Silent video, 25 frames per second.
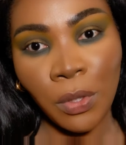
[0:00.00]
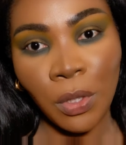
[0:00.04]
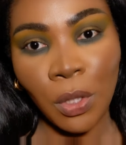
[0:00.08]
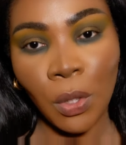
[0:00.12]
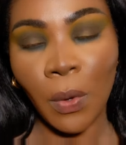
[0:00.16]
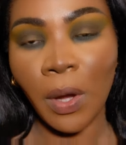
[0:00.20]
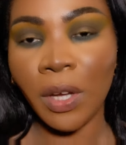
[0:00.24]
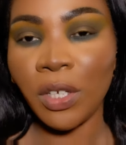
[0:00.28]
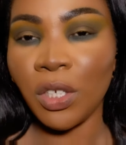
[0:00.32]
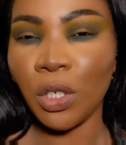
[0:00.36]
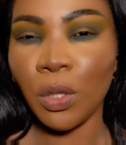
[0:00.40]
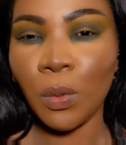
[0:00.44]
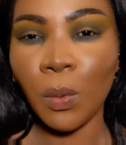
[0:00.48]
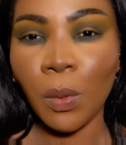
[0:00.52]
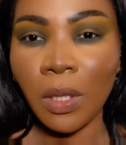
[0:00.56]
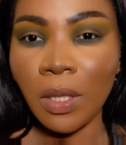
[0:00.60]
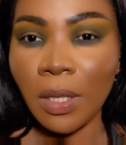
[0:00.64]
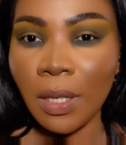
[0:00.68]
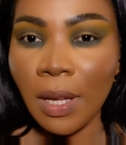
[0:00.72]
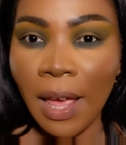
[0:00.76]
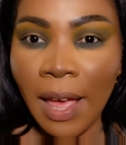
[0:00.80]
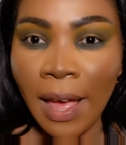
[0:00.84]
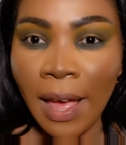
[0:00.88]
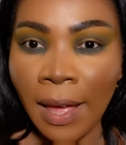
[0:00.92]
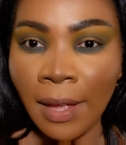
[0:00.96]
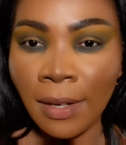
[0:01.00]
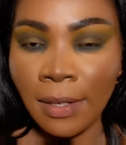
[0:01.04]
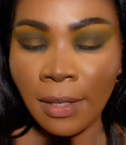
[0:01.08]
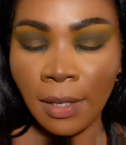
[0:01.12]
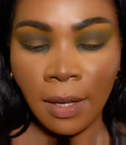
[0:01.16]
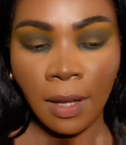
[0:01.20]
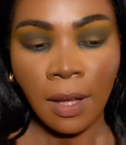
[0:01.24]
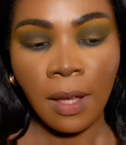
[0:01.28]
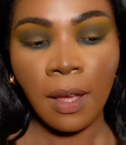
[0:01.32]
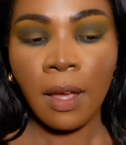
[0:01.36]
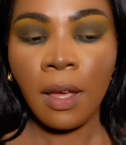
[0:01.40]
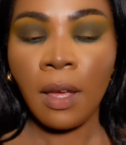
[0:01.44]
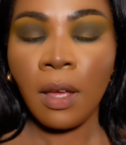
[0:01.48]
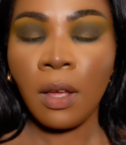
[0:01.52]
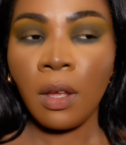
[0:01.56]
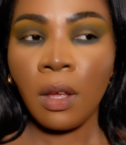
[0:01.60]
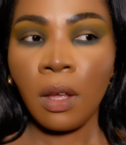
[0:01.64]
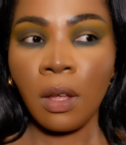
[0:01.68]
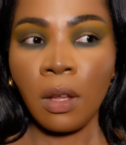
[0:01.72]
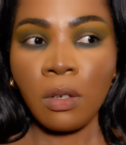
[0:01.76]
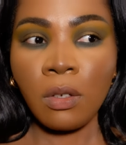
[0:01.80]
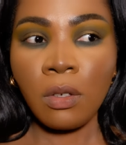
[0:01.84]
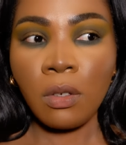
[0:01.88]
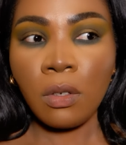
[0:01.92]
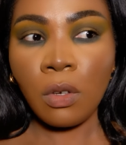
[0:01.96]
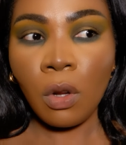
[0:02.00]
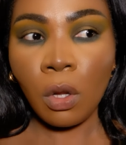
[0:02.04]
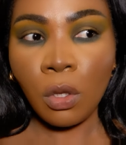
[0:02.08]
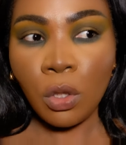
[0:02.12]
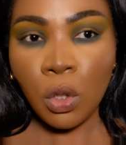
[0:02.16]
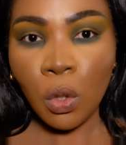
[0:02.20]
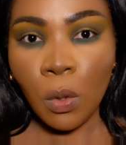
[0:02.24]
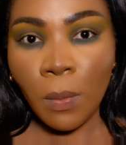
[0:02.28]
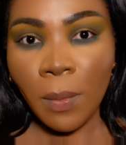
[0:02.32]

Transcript: So I just want add not